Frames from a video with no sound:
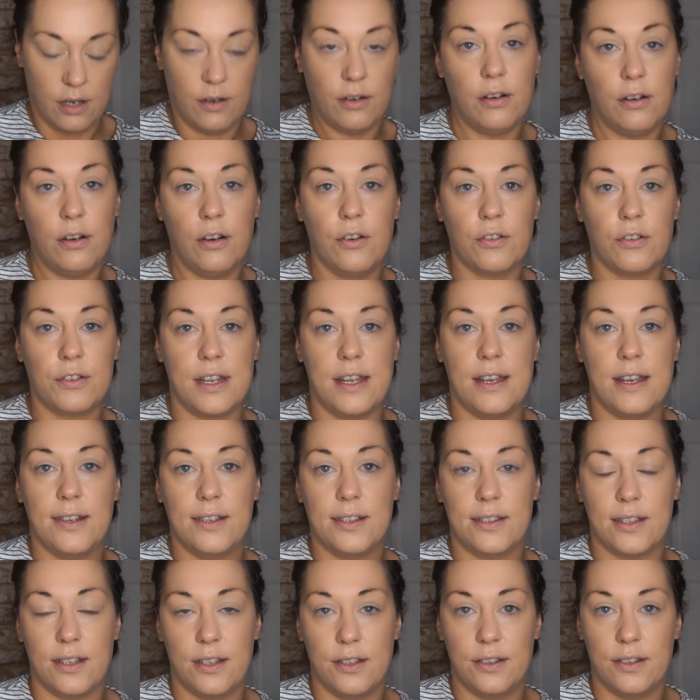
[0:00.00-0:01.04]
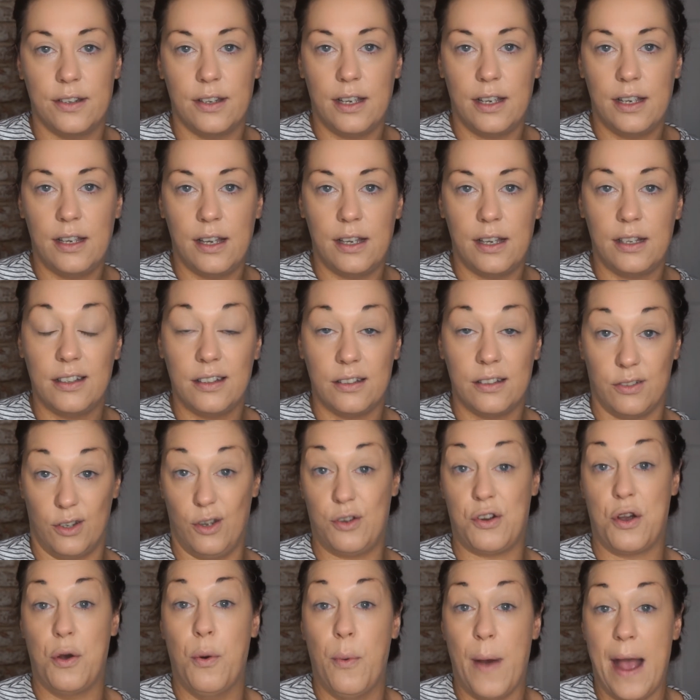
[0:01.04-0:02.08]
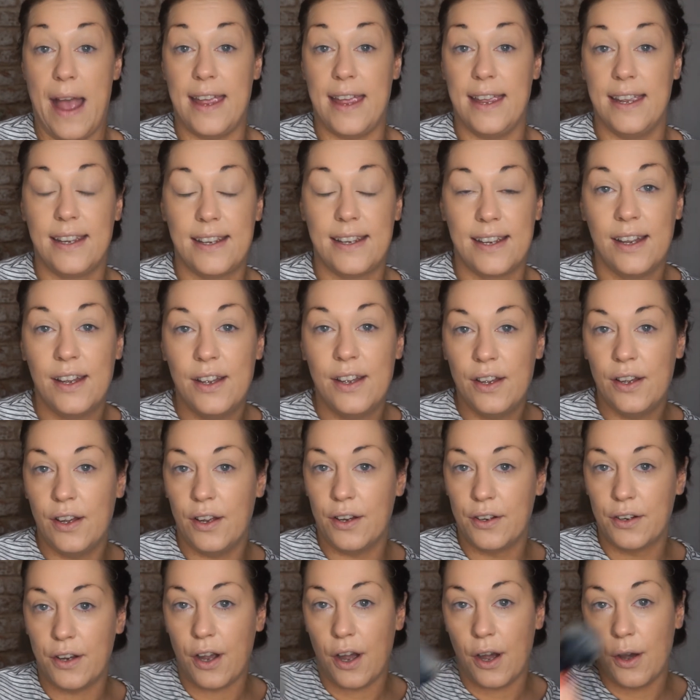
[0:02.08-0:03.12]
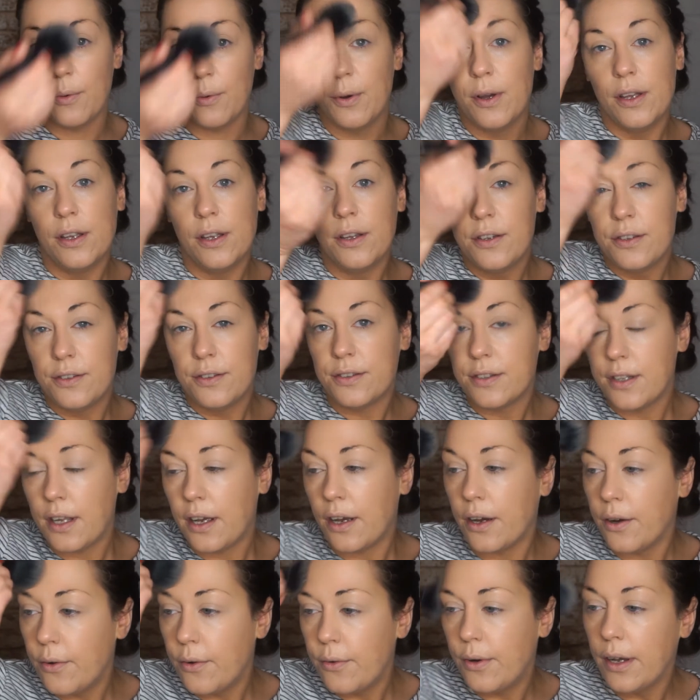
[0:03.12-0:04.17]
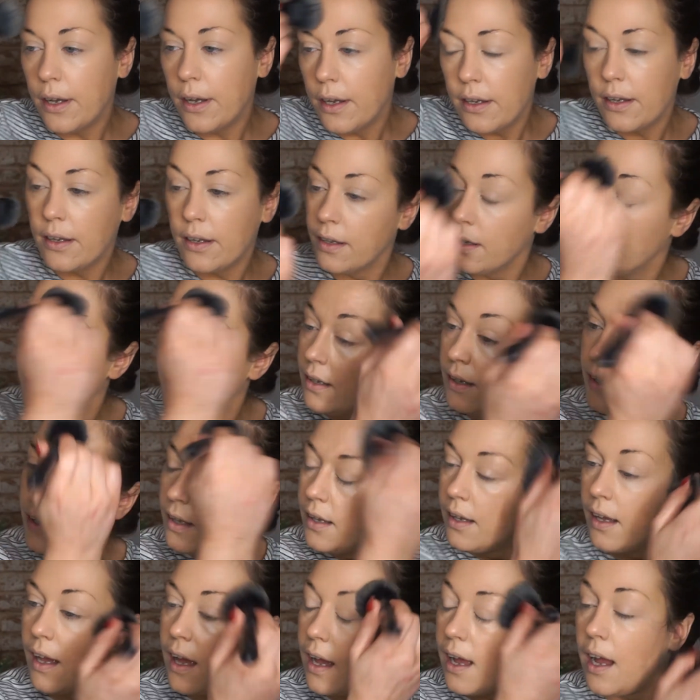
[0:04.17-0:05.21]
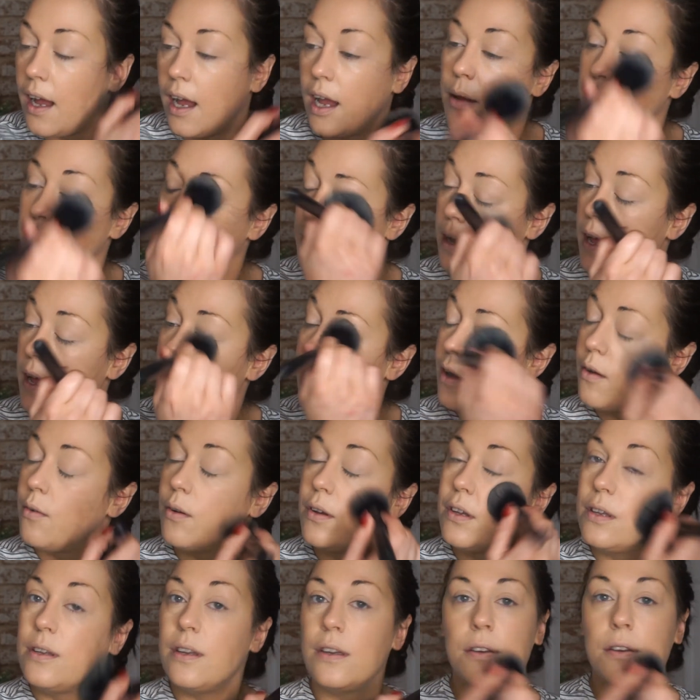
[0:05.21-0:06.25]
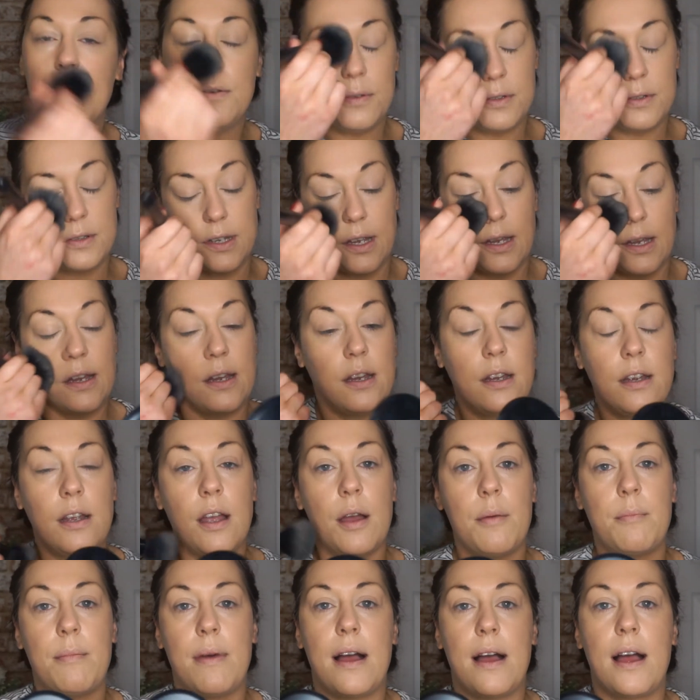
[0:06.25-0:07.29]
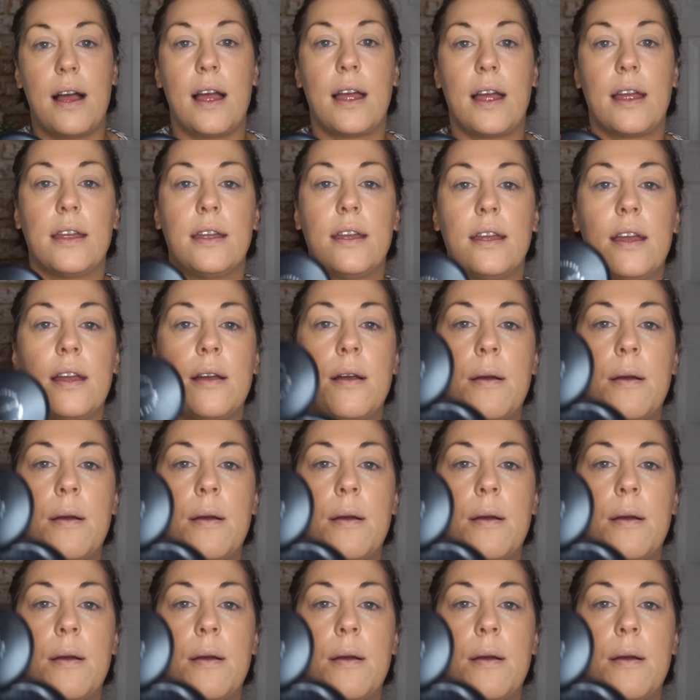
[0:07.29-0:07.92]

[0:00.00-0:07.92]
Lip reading: look decent, look awake and go. So I'm now using my